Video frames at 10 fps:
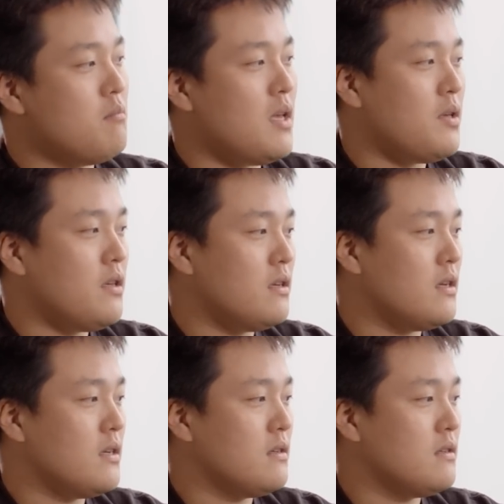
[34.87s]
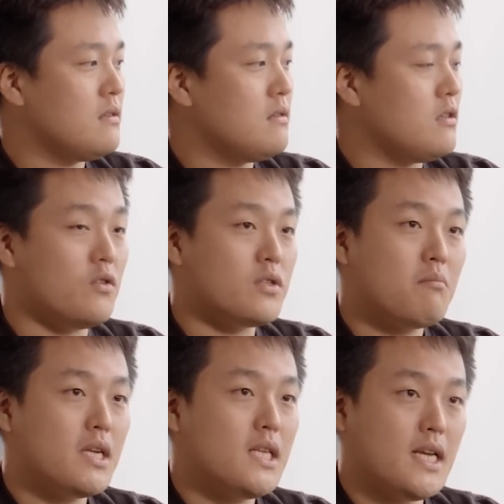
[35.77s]
maybe
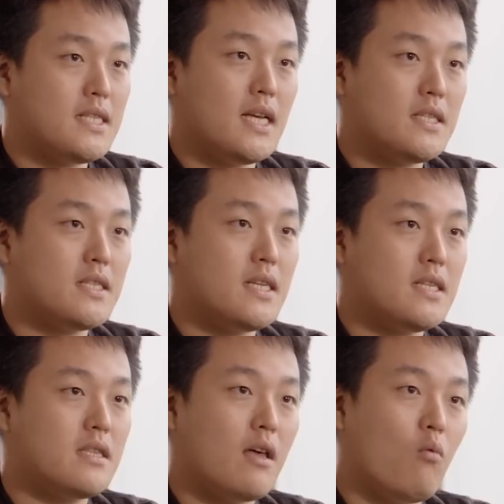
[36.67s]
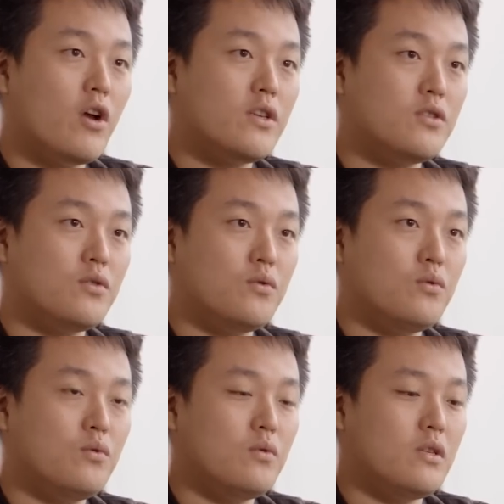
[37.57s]
somebody like Celsius that wanted
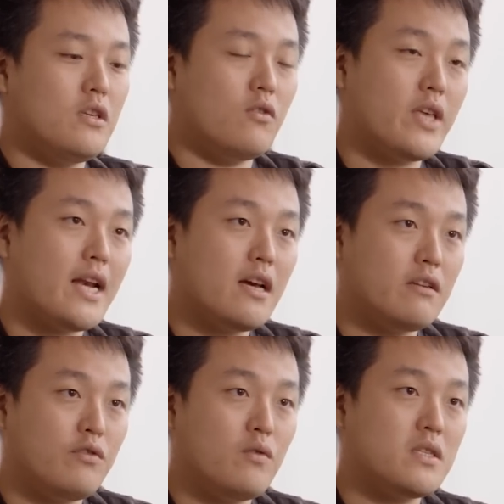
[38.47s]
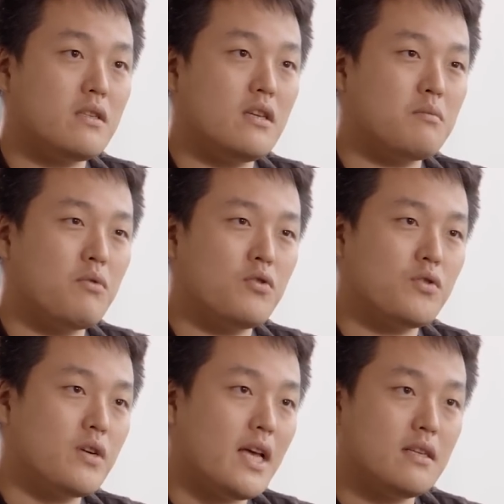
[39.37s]
to get out of USD
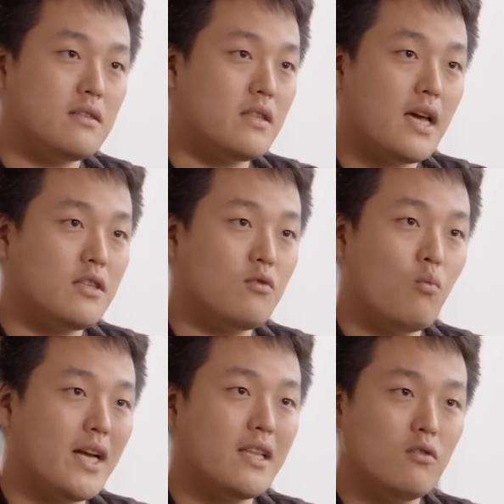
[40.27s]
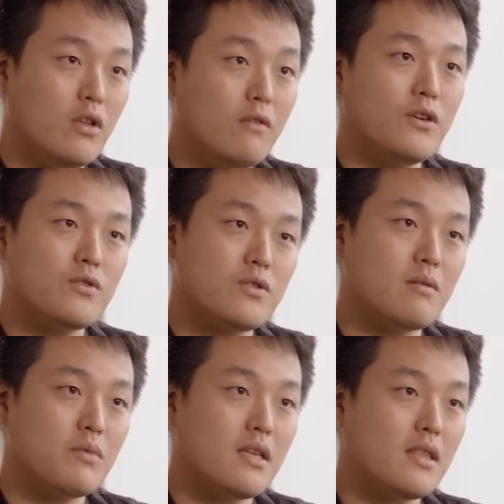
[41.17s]
exposure because they had to wind down leverage or
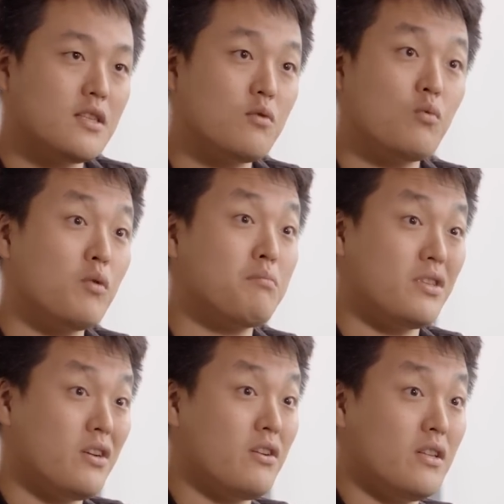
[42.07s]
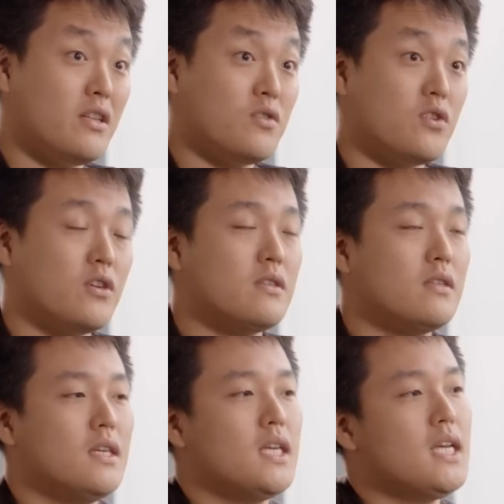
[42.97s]
something like that. So we weren't particularly
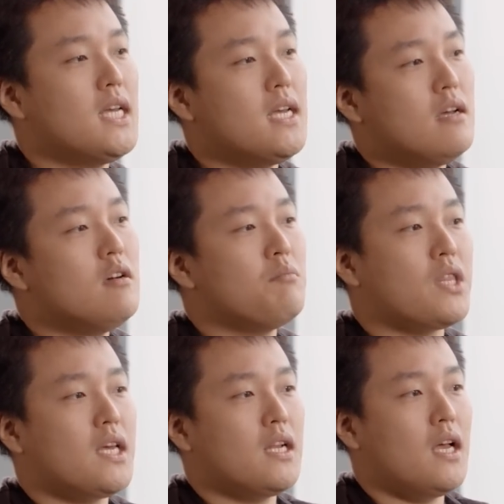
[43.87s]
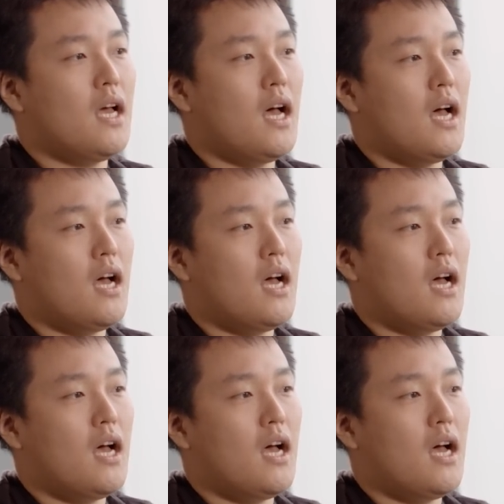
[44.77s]
concerned. But then